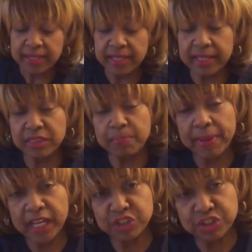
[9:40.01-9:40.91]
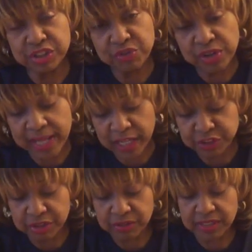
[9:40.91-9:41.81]
Look at the patient's
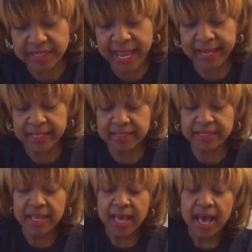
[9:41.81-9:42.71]
neurological status.